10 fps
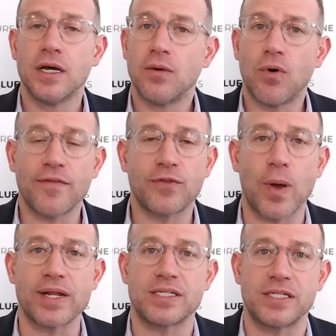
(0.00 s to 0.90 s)
We'll have to
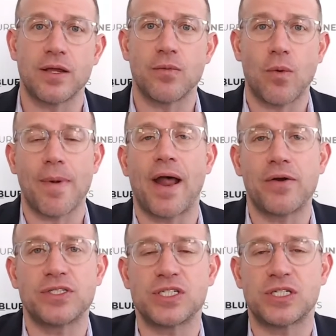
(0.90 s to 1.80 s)
wait and see. What
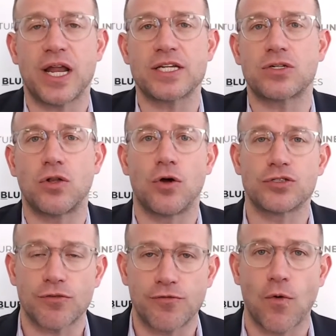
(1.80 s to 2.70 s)
matters is today's
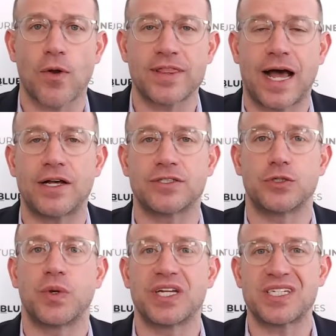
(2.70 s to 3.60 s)
close, 4,000.
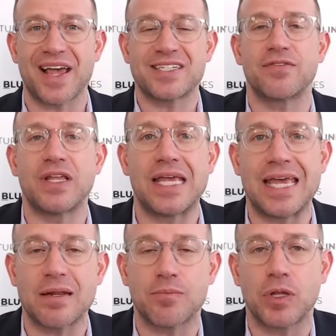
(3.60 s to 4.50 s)
Do we decisively
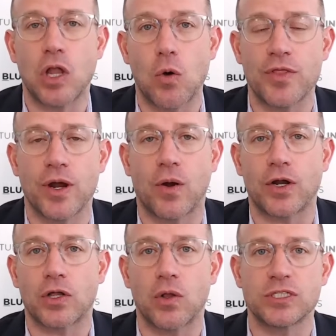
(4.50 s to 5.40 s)
get below there on
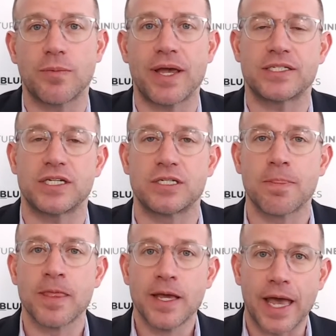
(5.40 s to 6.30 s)
a closing basis?
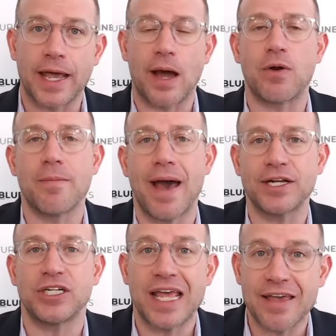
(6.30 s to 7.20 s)
And I would
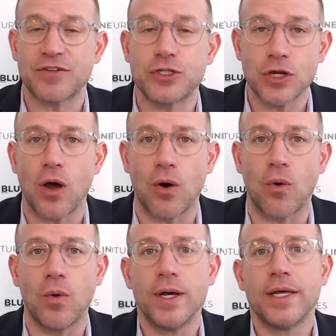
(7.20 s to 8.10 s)
imagine if
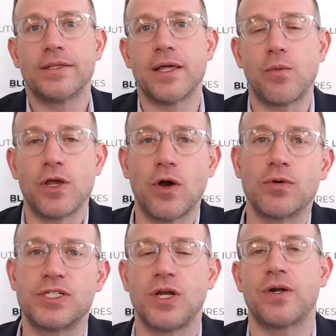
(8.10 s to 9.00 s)
so, then we go
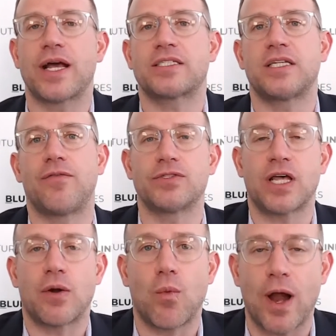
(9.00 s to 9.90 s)
see our next levels,
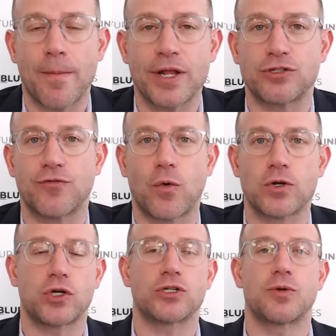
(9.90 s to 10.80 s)
that rare major
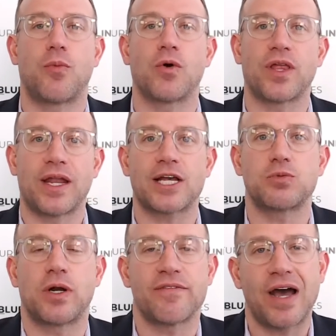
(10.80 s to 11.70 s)
four-star support, that next
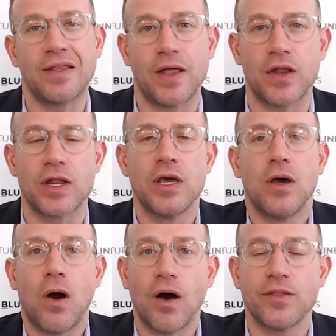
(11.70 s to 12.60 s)
one I've highlighted
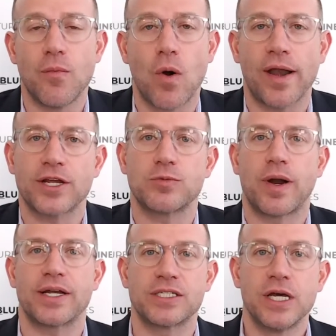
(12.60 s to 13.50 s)
on the Morning
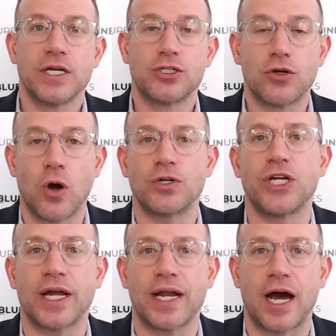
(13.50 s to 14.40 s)
Express. So go
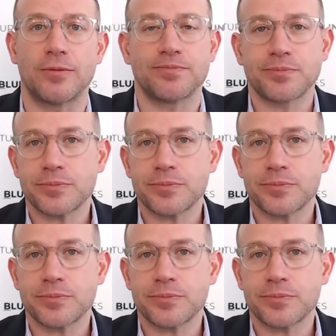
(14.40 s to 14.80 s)
check it out.